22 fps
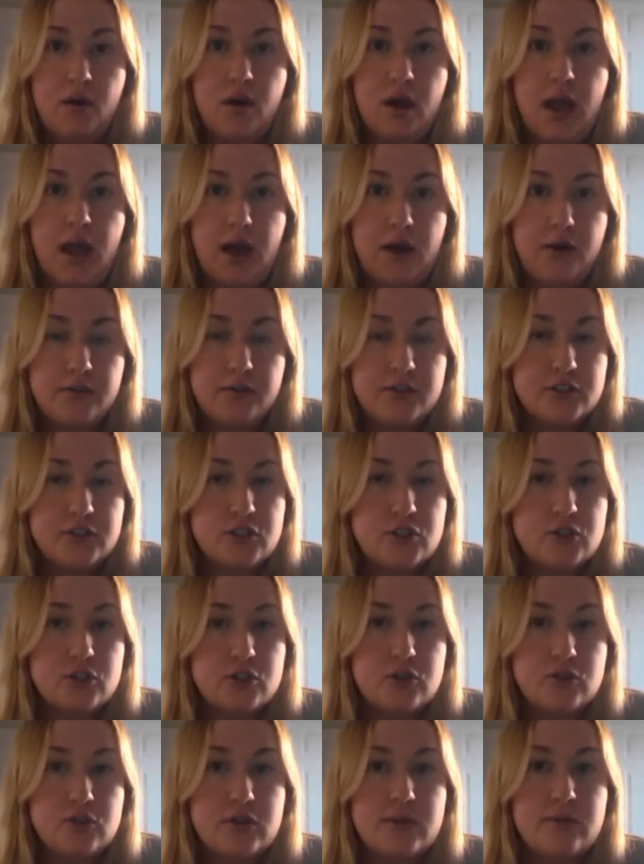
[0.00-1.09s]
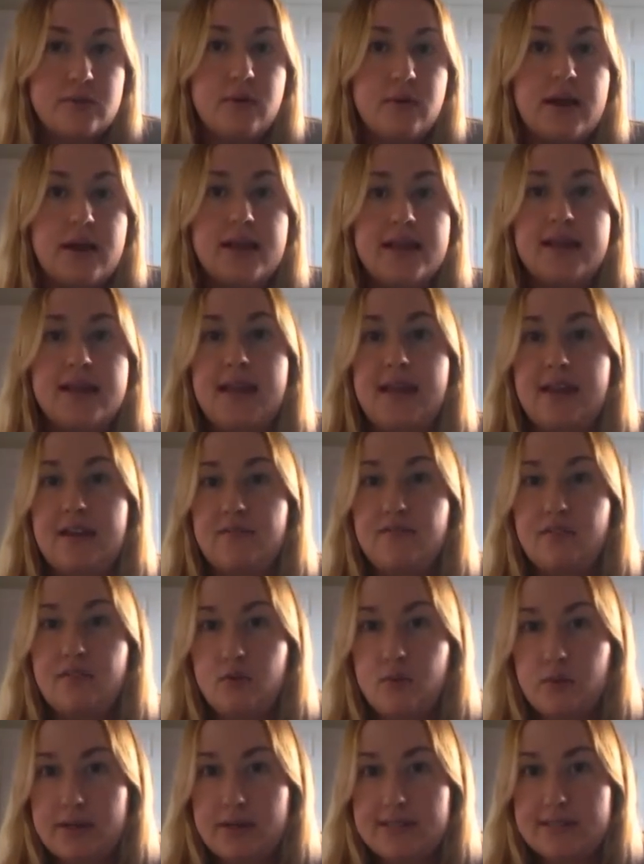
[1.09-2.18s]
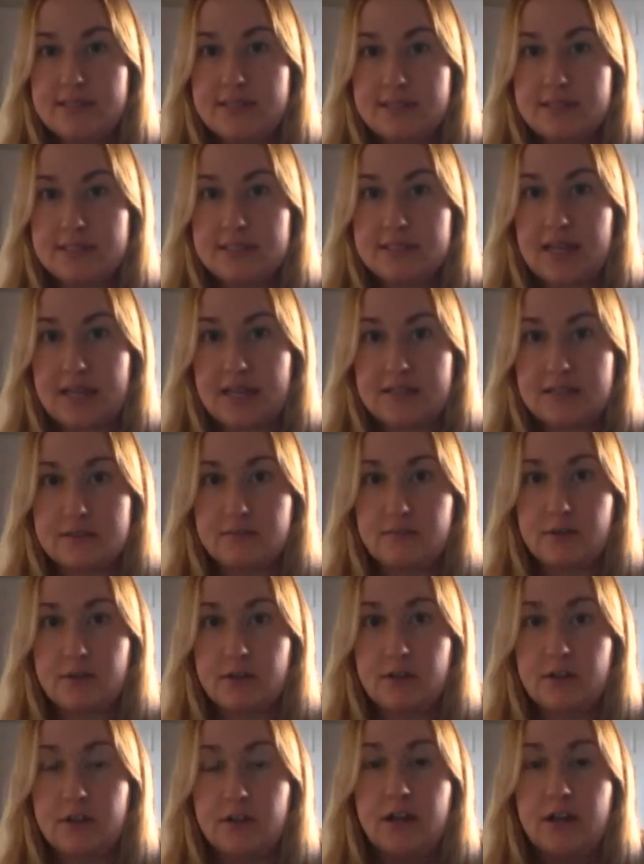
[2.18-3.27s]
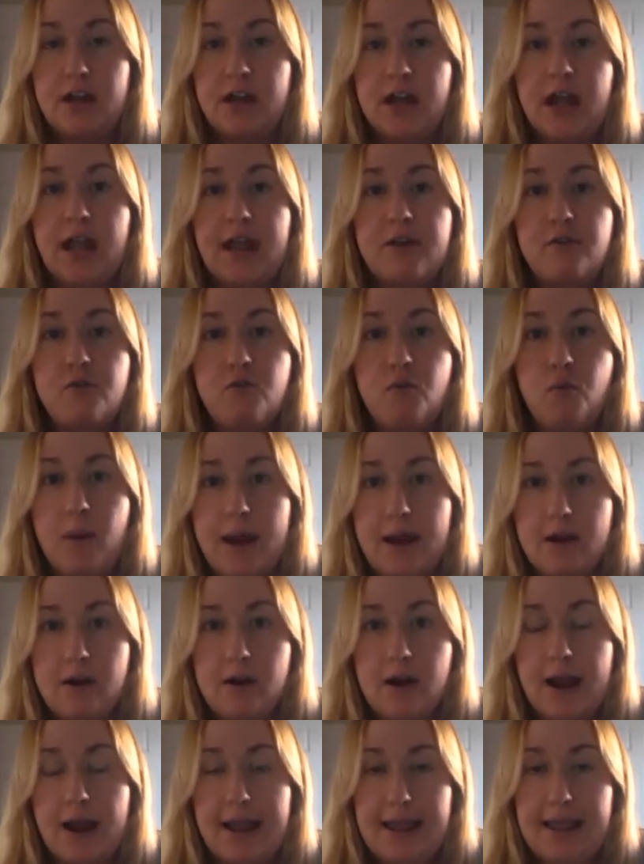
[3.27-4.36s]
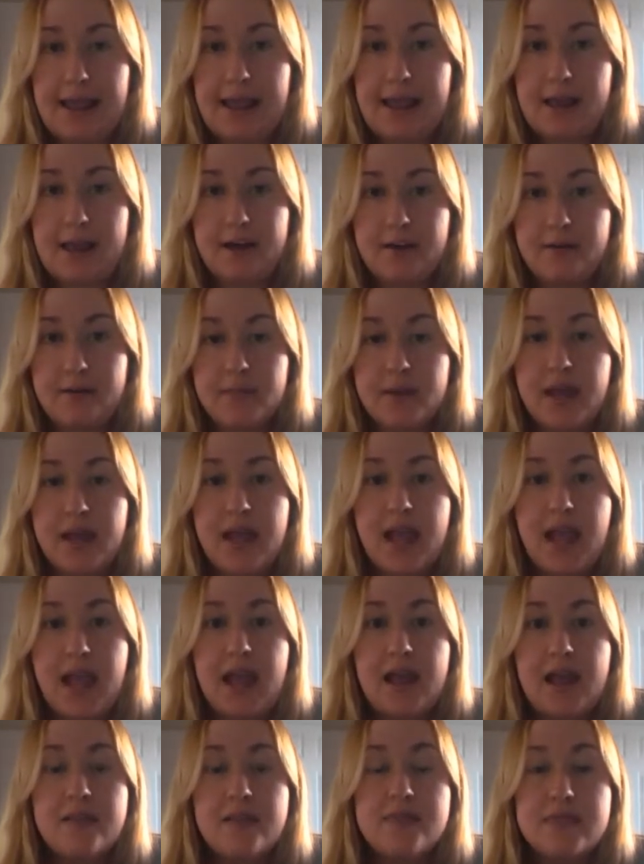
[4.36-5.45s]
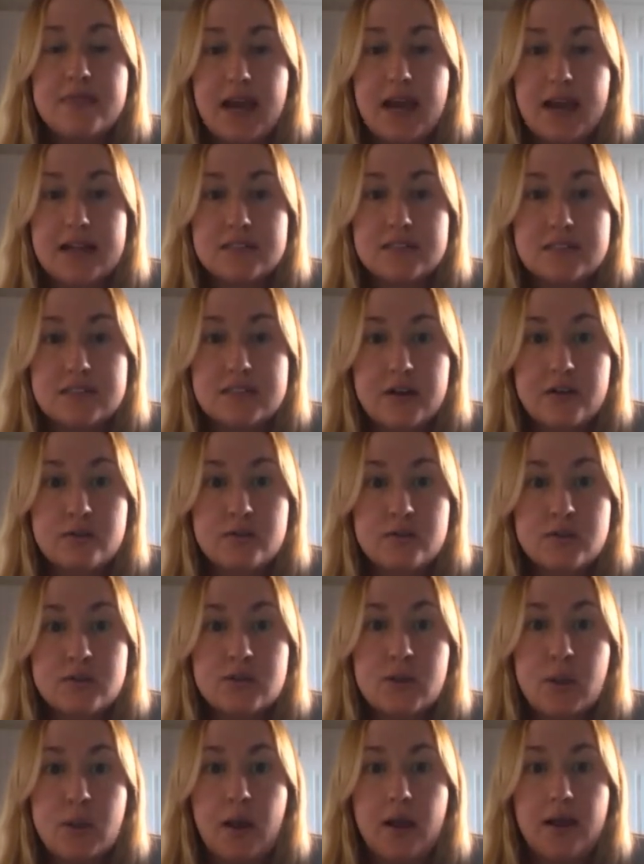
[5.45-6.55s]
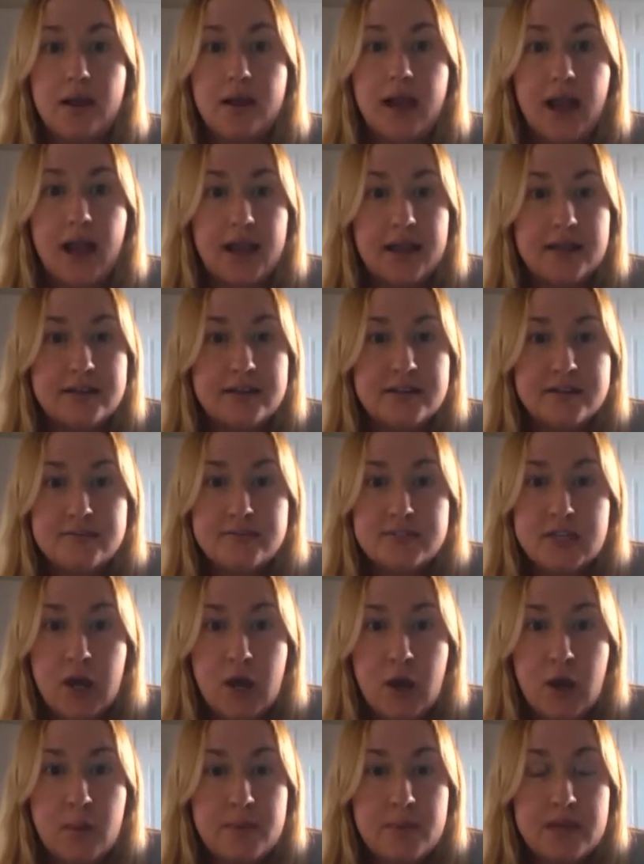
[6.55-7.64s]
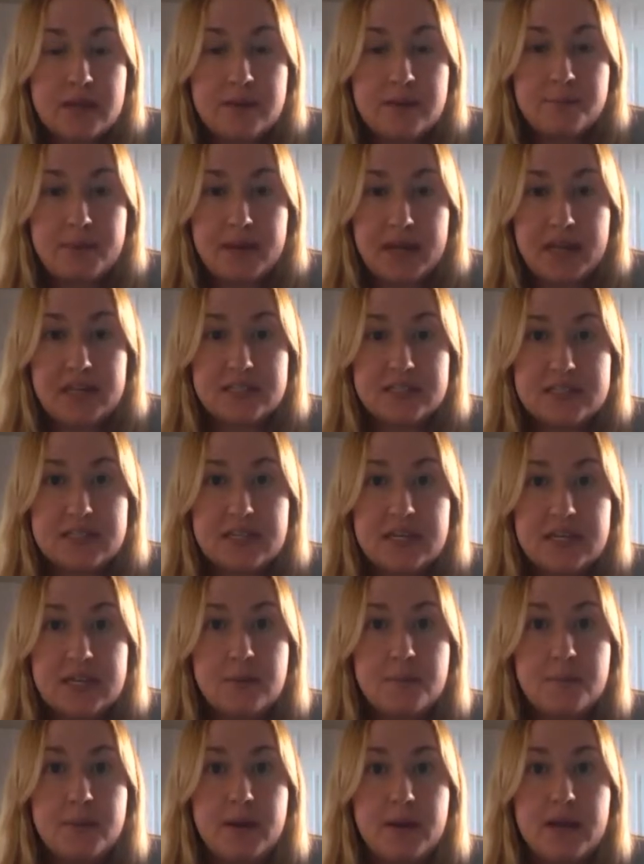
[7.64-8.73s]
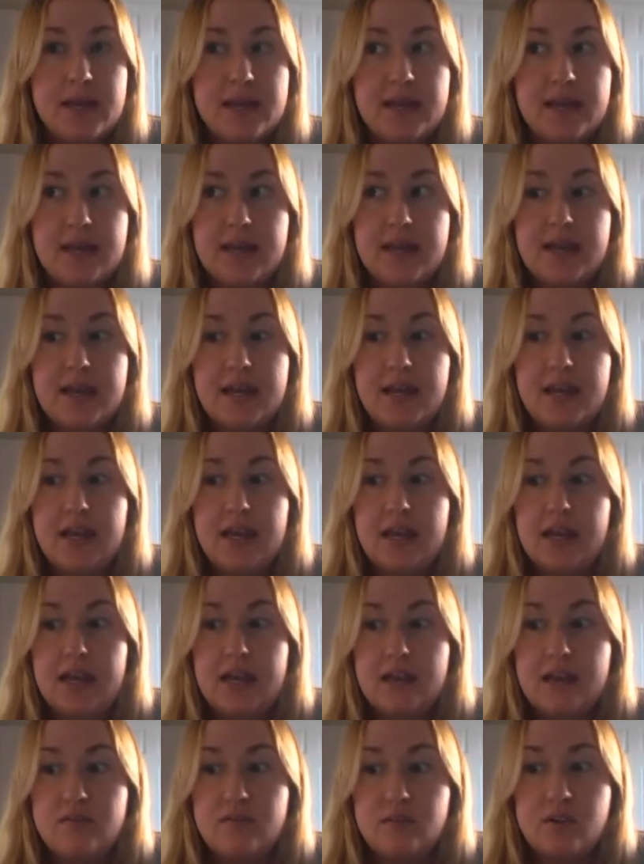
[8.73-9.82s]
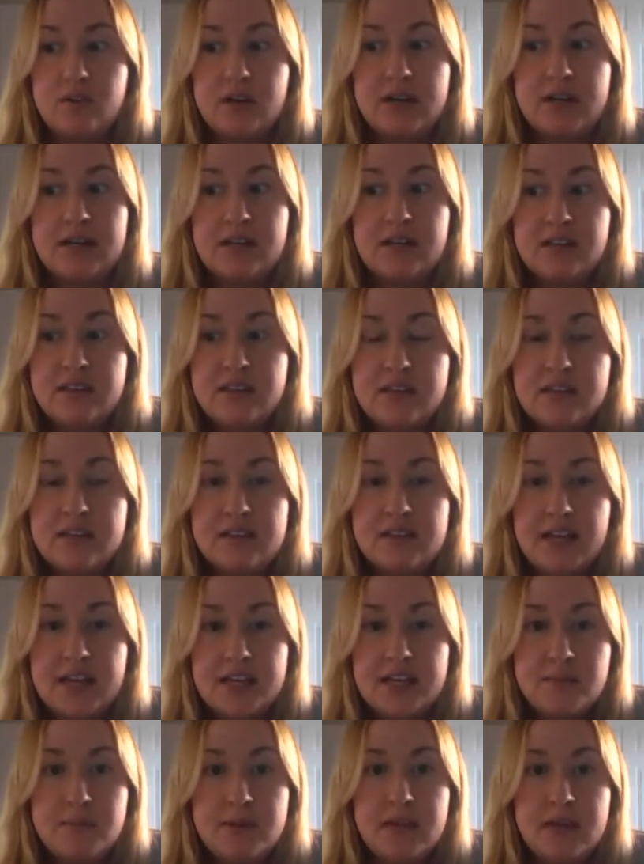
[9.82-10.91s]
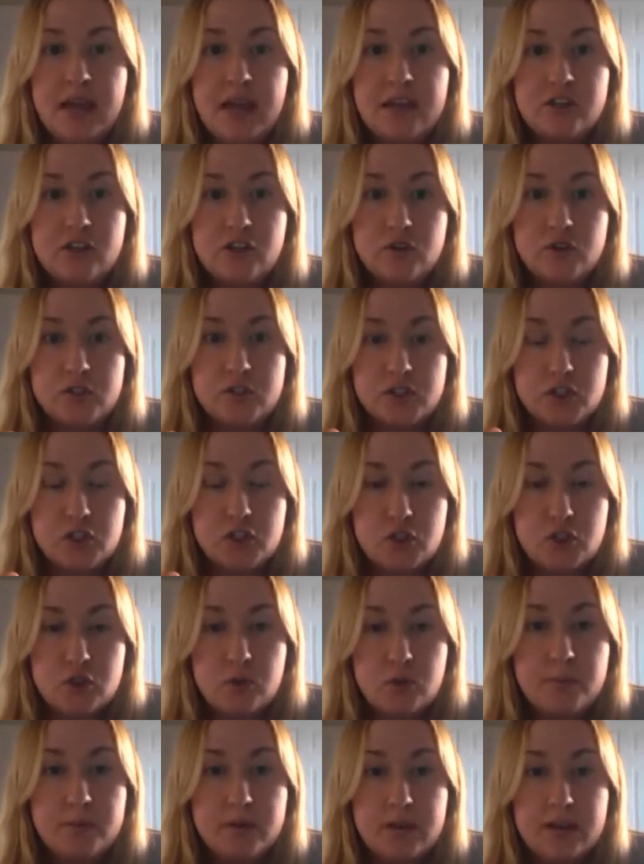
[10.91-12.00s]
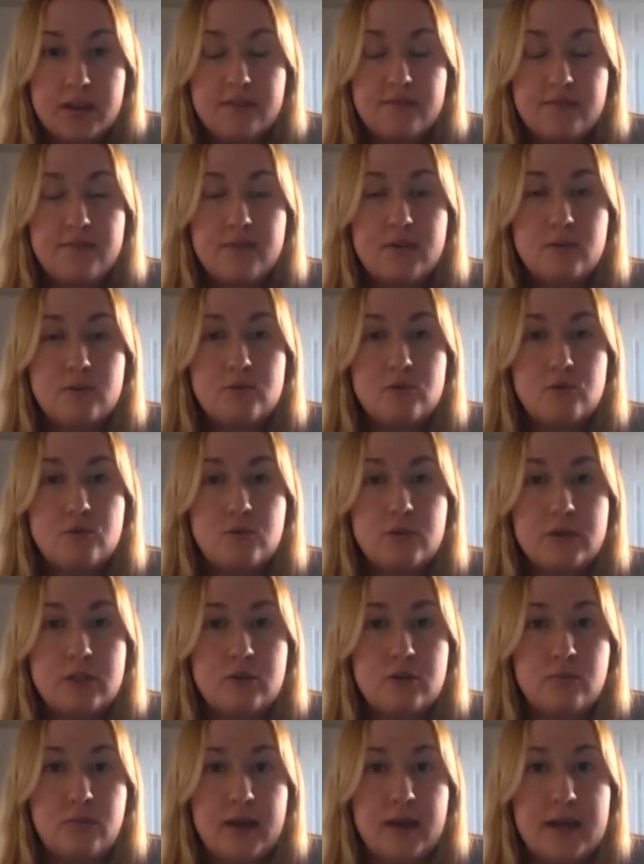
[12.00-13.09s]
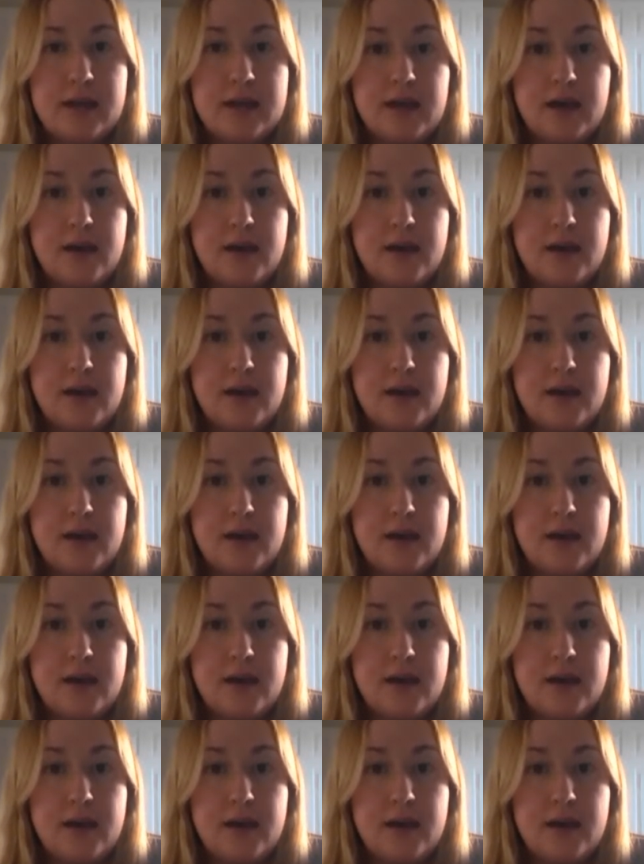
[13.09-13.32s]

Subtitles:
how the surgery went, if it was successful, and where I am. And that sounds kind of dumb and basic, but if you're anything like me and you're super confused when you wake